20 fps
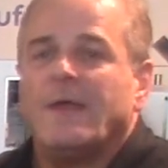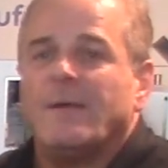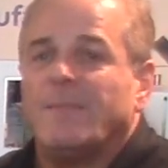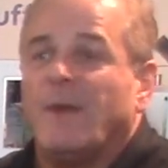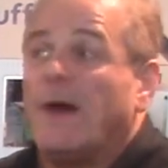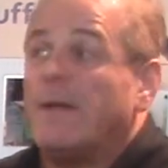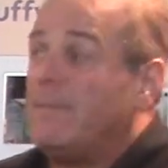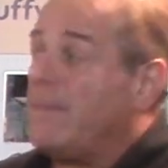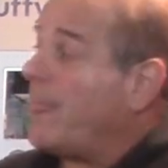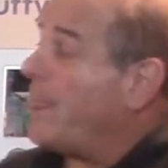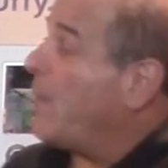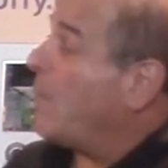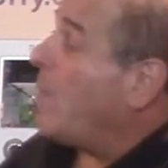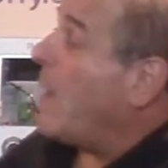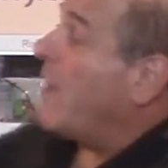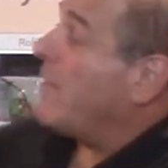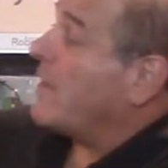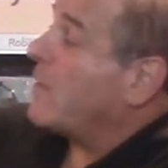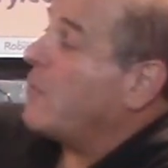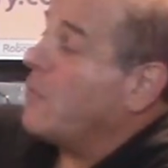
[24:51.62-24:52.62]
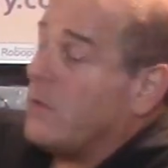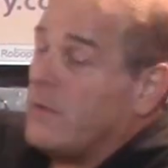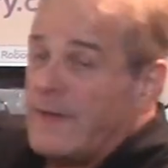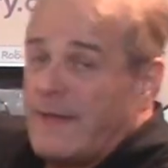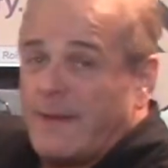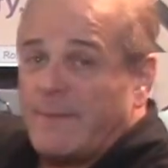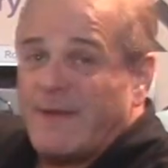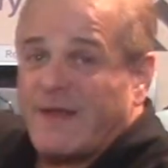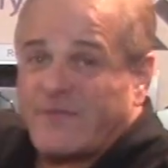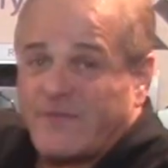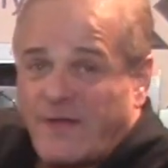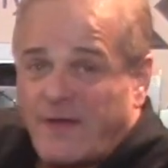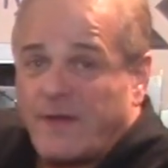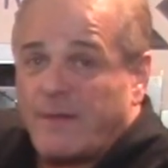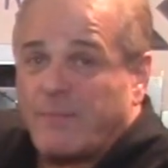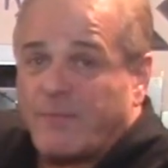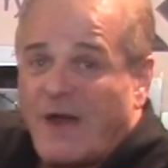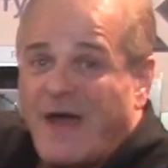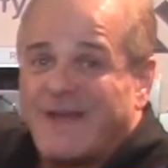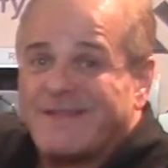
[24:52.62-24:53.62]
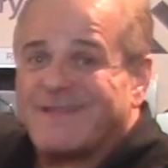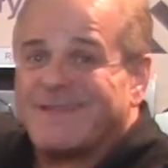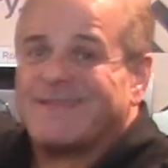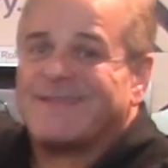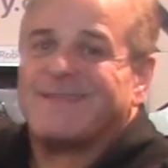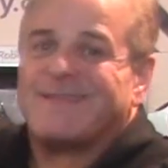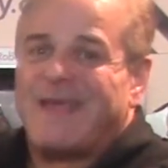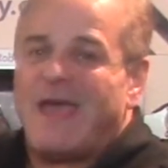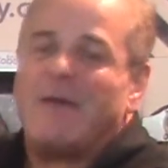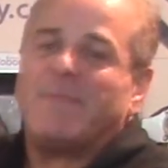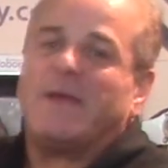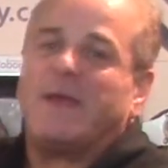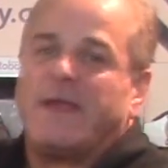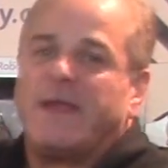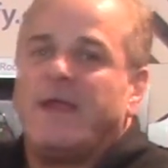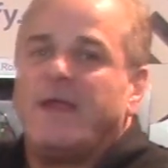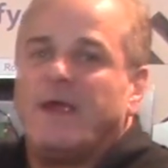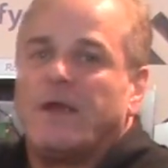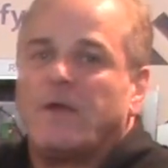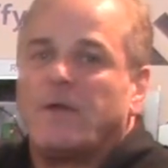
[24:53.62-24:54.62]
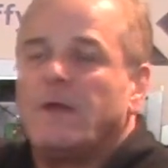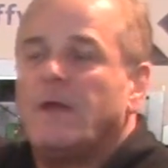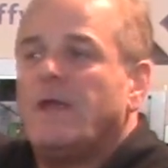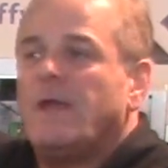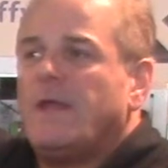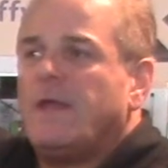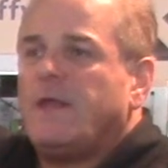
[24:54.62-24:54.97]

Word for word: But while the cooling mixing process is happening here,